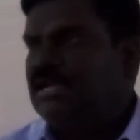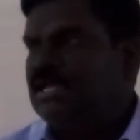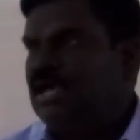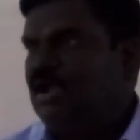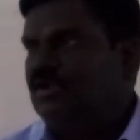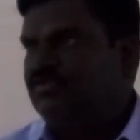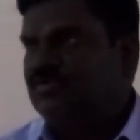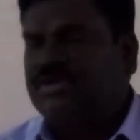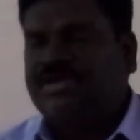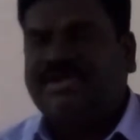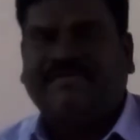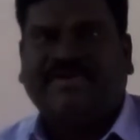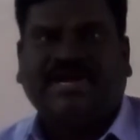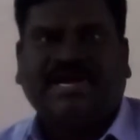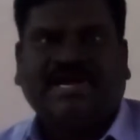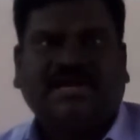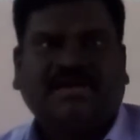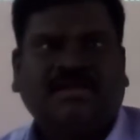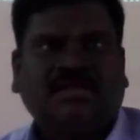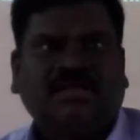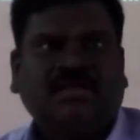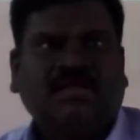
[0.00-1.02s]
We also
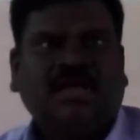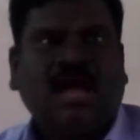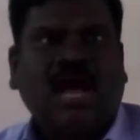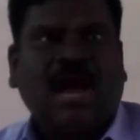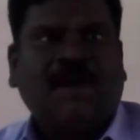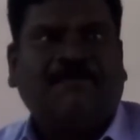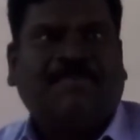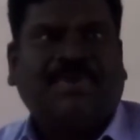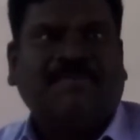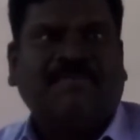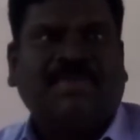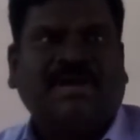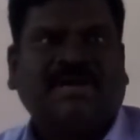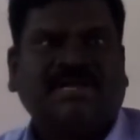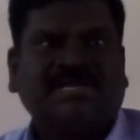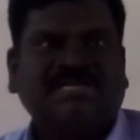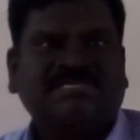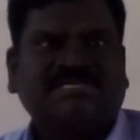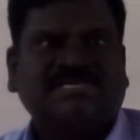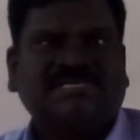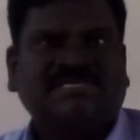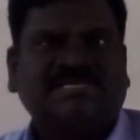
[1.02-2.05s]
divided. Upper mantle
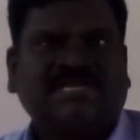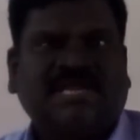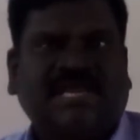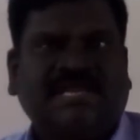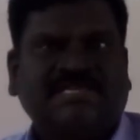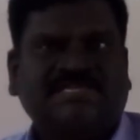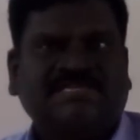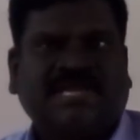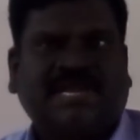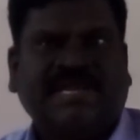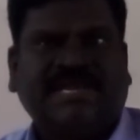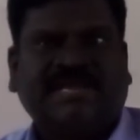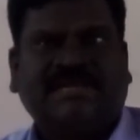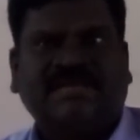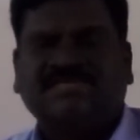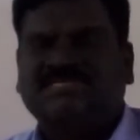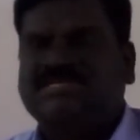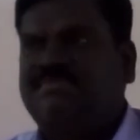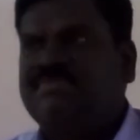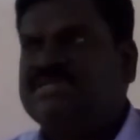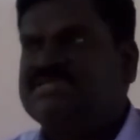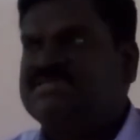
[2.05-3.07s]
is in like slightly
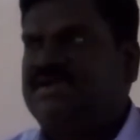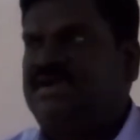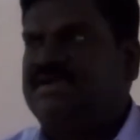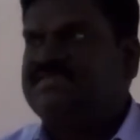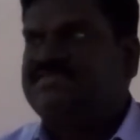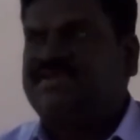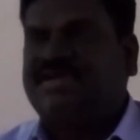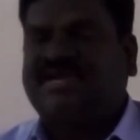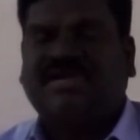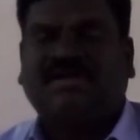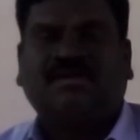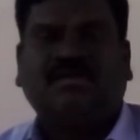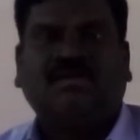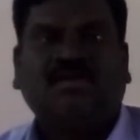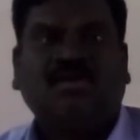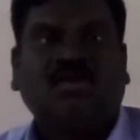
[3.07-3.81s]
semi-solid state.